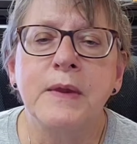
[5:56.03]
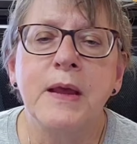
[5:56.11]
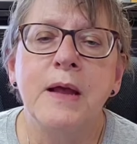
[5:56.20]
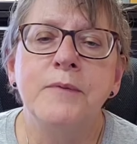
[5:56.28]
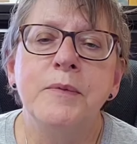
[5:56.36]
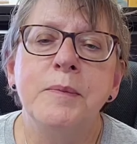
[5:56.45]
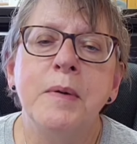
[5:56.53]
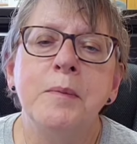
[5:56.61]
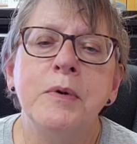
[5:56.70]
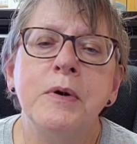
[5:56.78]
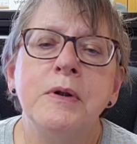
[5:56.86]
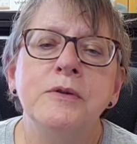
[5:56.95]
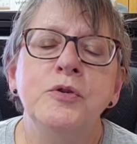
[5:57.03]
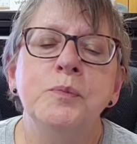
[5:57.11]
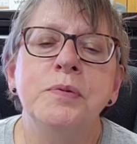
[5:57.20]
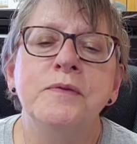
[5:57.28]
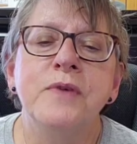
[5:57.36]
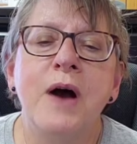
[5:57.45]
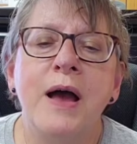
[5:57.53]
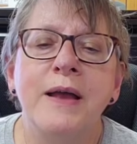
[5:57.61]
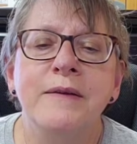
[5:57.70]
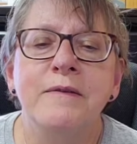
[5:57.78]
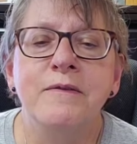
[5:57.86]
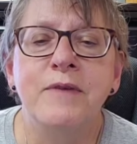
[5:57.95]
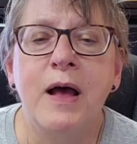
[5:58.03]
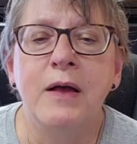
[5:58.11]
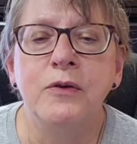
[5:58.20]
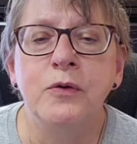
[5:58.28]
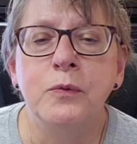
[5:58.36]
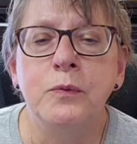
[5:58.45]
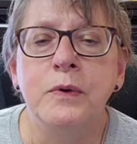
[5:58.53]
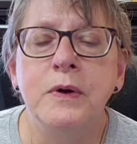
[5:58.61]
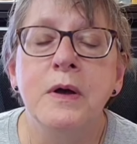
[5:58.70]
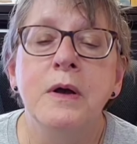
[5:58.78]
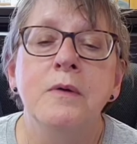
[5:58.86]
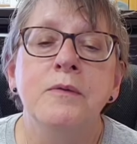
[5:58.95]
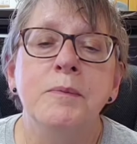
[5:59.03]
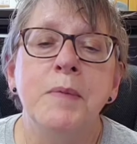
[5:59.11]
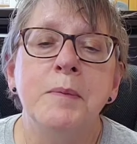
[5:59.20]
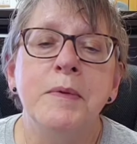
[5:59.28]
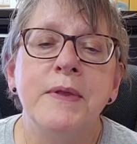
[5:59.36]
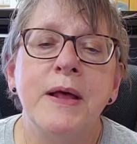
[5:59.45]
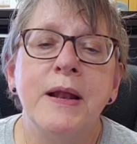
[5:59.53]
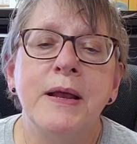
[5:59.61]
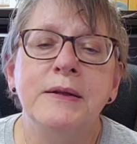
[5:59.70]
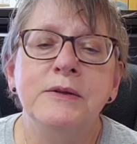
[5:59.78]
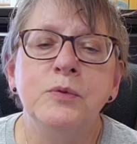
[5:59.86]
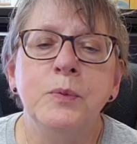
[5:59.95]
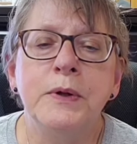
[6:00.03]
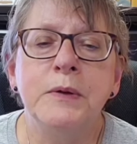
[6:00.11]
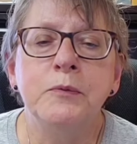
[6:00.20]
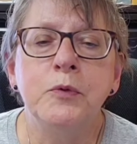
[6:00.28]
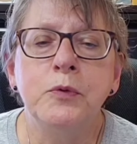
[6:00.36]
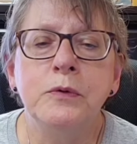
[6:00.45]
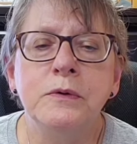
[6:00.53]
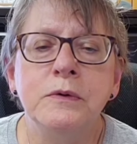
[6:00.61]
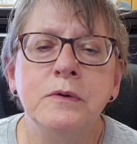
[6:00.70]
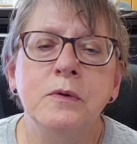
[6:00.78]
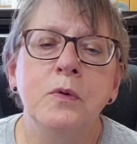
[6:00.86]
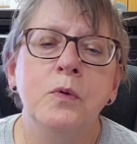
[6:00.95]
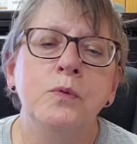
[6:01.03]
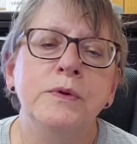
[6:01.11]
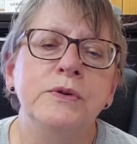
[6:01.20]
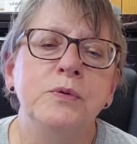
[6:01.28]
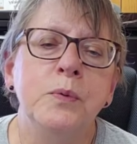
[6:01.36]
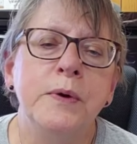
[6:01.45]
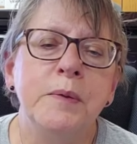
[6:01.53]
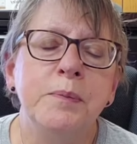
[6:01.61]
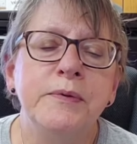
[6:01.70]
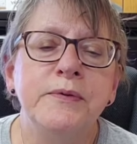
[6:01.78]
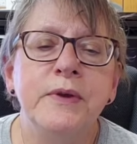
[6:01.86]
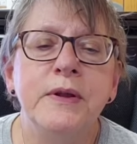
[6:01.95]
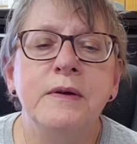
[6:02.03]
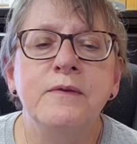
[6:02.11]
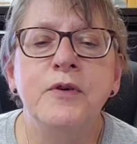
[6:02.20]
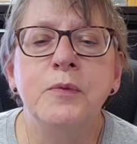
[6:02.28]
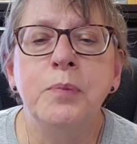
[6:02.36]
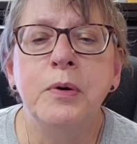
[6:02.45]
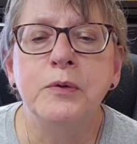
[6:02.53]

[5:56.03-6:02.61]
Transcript: And remember to provide value. Remember that 80-20 rule? Only 20% of your